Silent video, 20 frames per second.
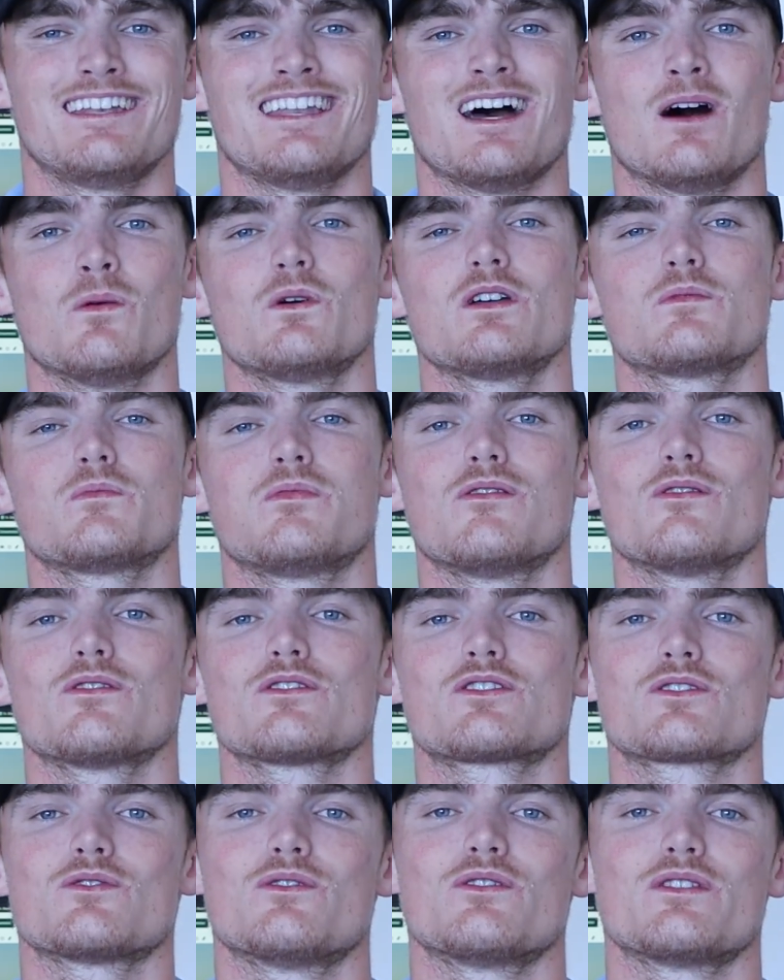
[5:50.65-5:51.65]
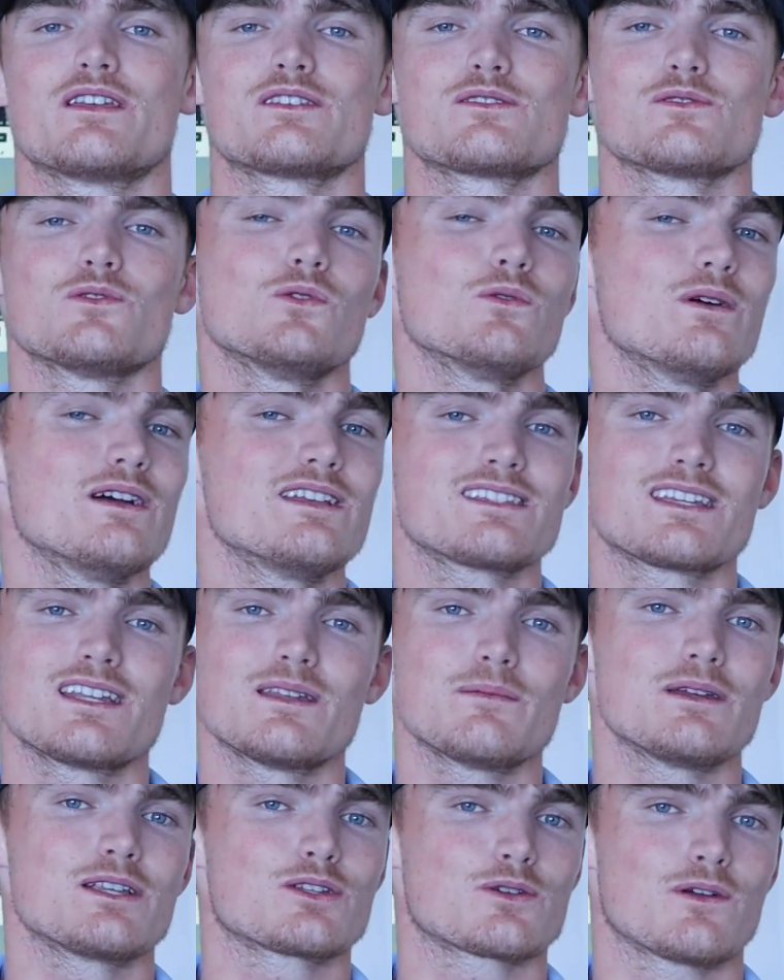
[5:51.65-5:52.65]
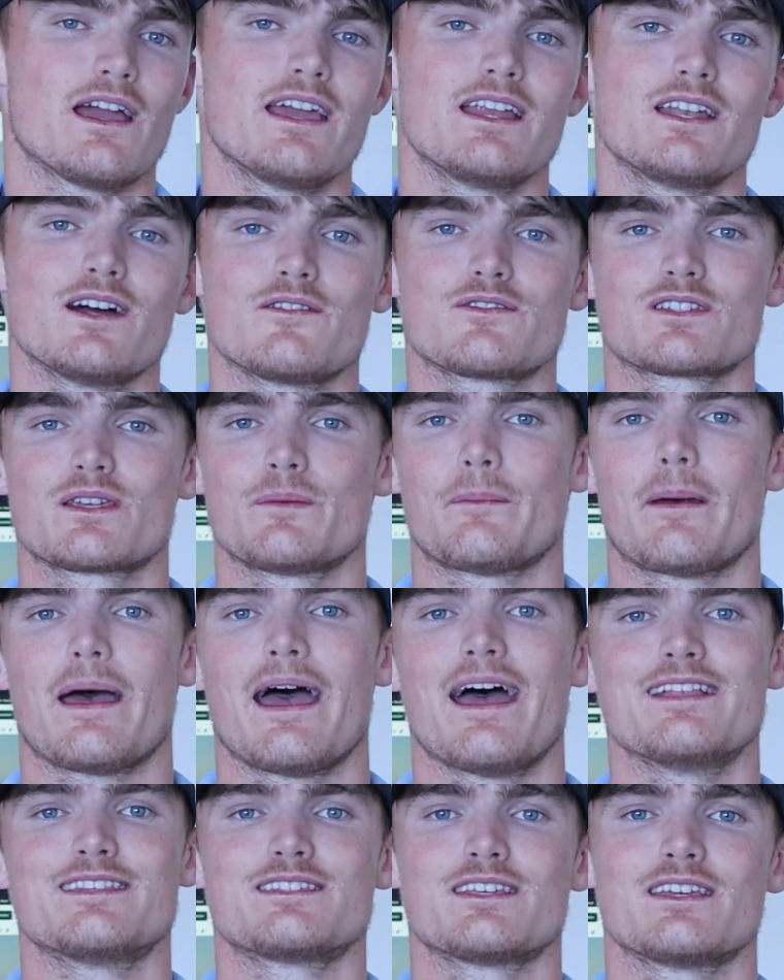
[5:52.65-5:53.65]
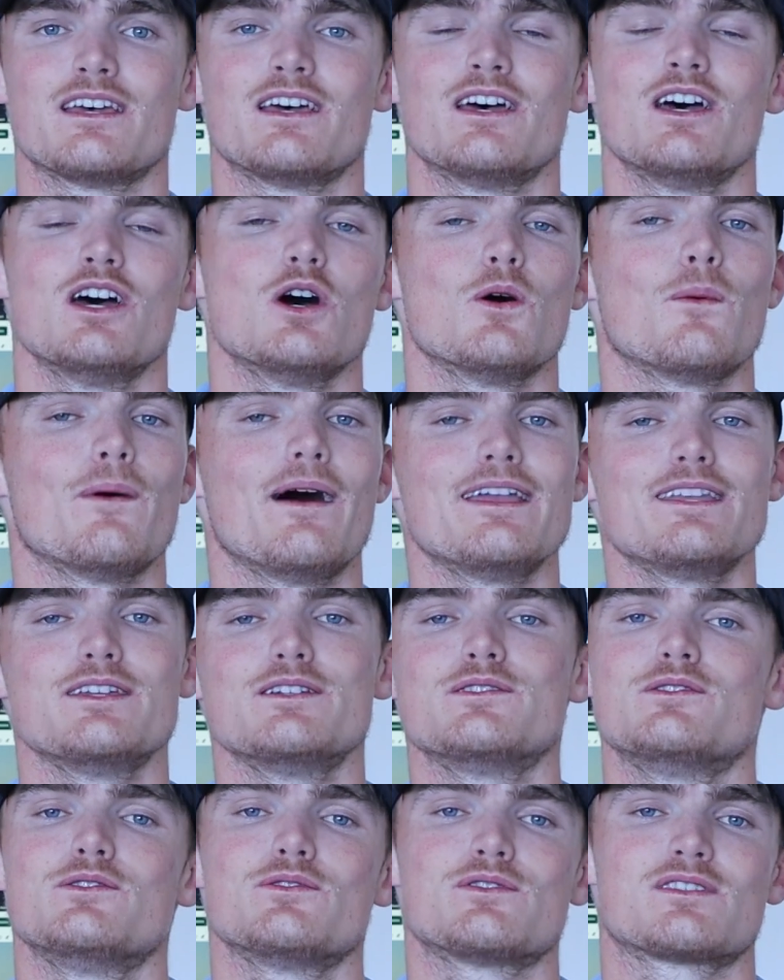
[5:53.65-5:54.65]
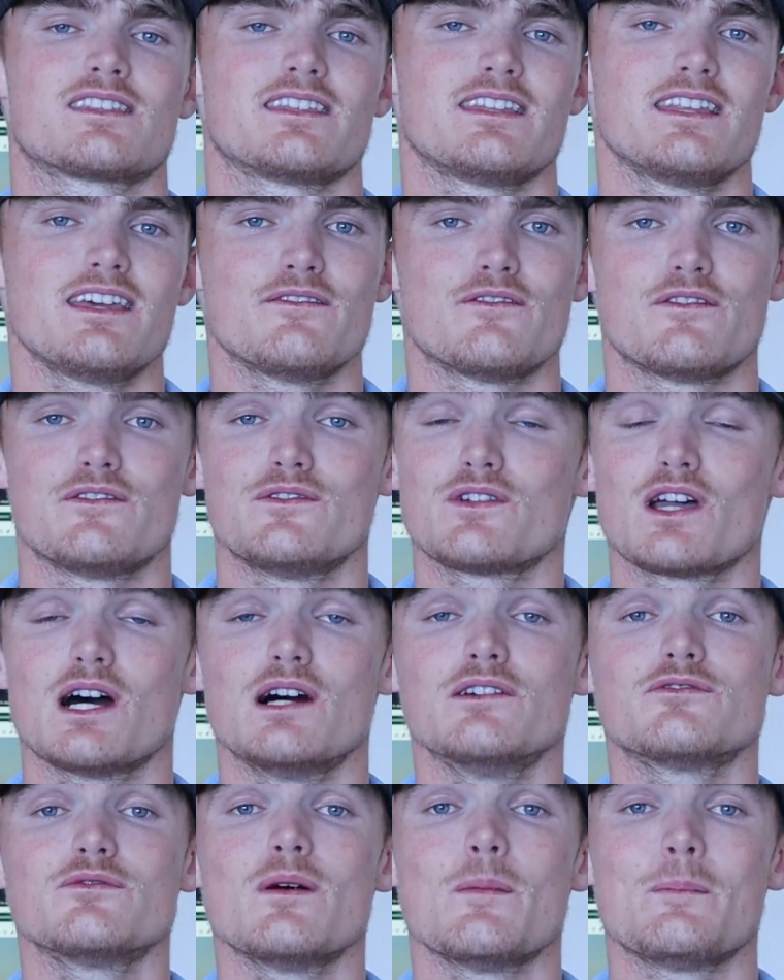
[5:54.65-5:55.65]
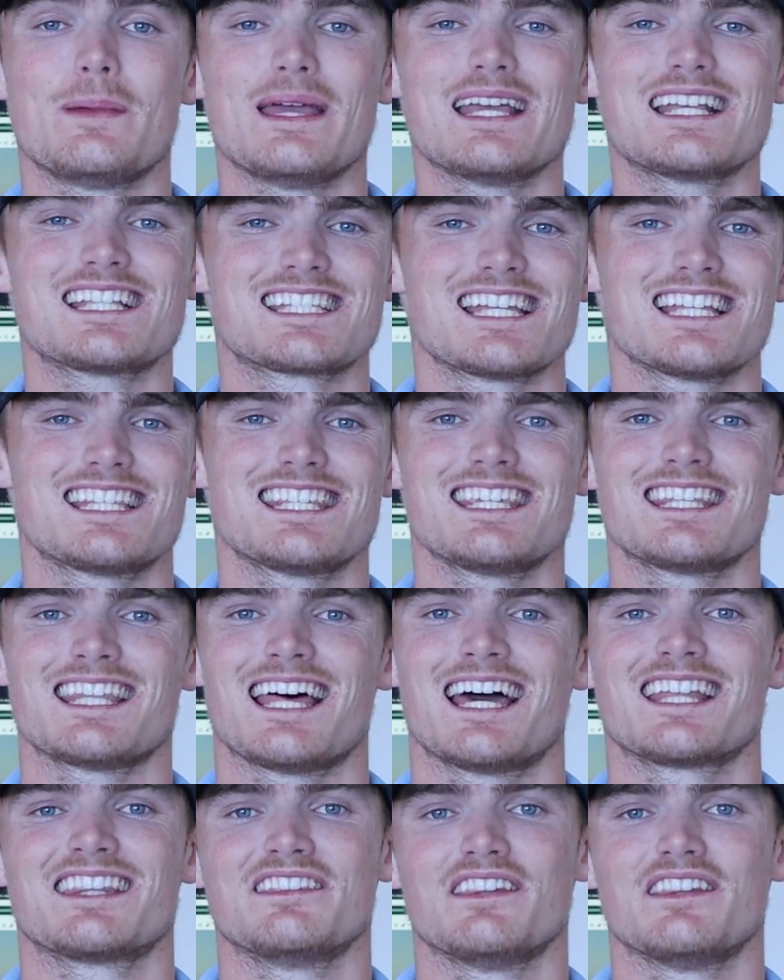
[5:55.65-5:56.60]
Now, with Portugal, there's always going to be trade-offs compared to where you used to live. If you come from a big city like